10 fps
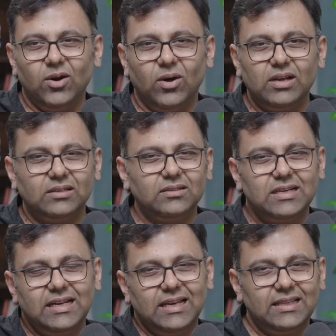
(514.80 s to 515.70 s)
on a
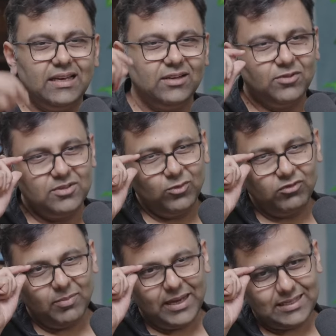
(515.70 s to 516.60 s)
date, and then it was
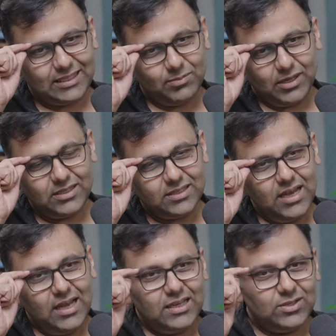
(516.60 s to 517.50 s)
moved by six months.
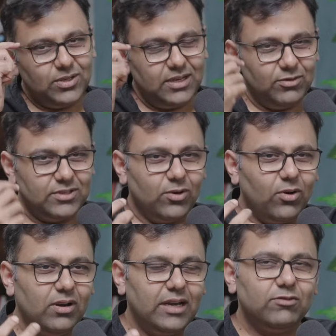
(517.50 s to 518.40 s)
So there was
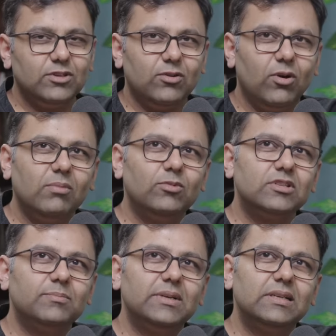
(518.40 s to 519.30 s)
all it was
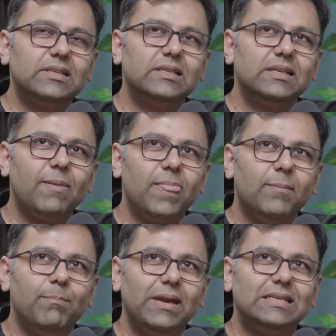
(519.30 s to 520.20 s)
almost with
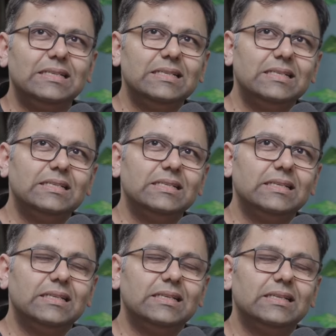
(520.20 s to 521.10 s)
bated
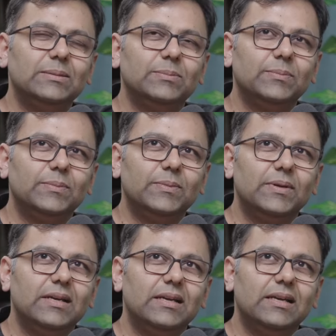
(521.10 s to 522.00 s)
uh,
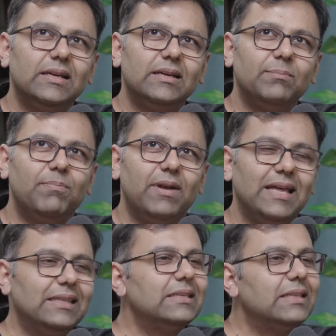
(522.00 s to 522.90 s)

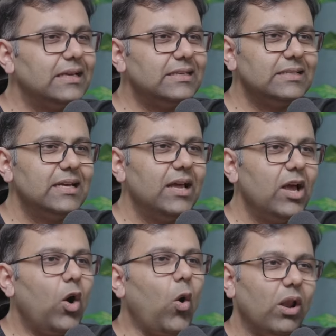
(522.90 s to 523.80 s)
breath that
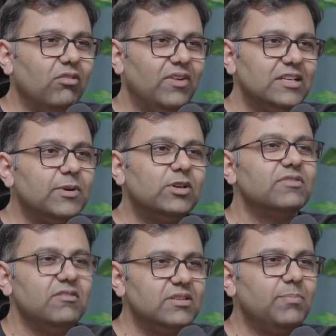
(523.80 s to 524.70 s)
all of us, because
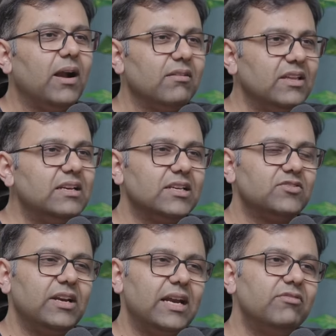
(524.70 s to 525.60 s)
we were part of the
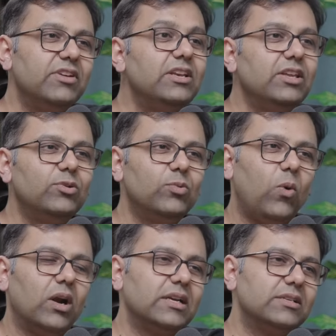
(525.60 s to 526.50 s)
industry, right? We knew
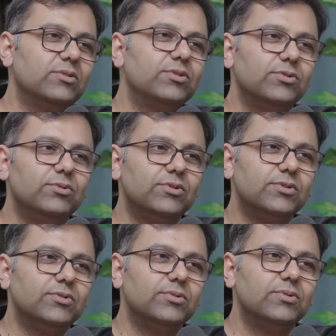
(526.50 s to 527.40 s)
what it could do to